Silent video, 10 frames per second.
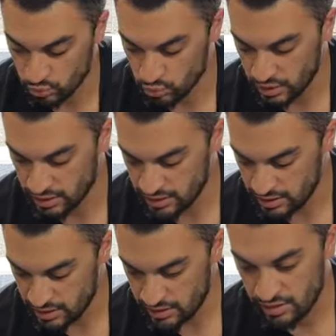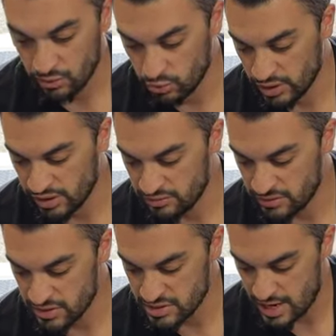Really, really
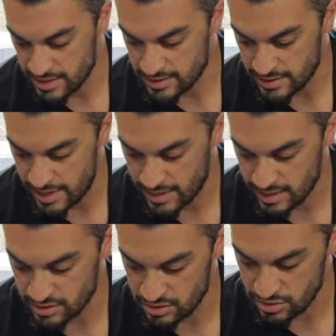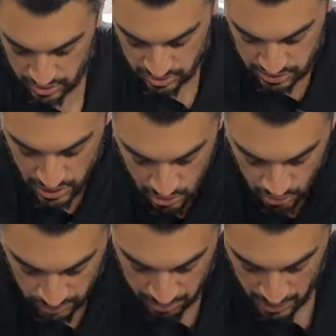feels nice in the hands.
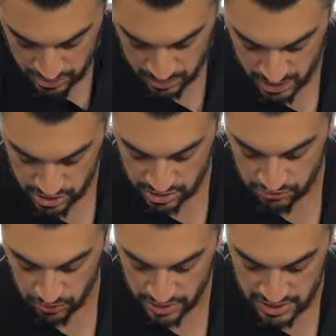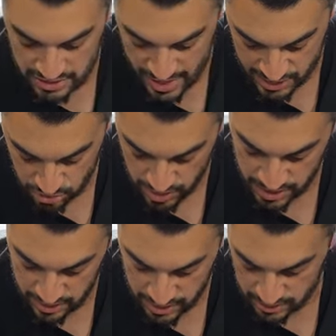So both sponges fully
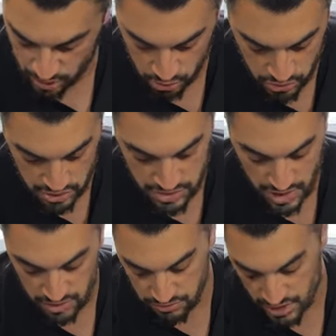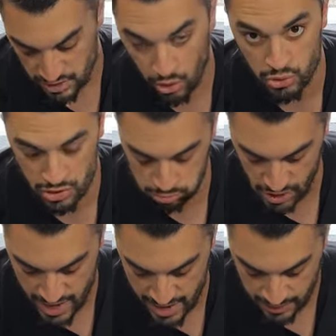saturated. You got the ultra safe, got the ultra
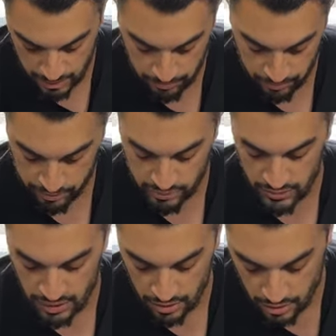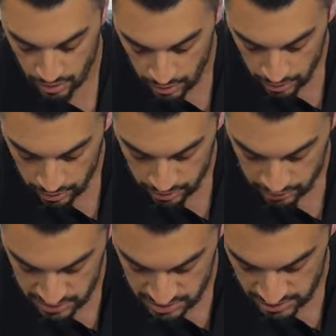black. You
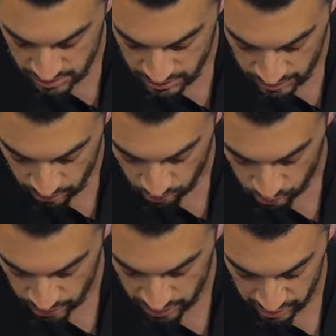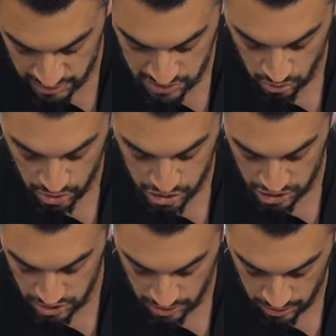can see really
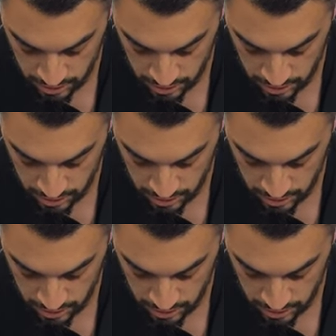squishy,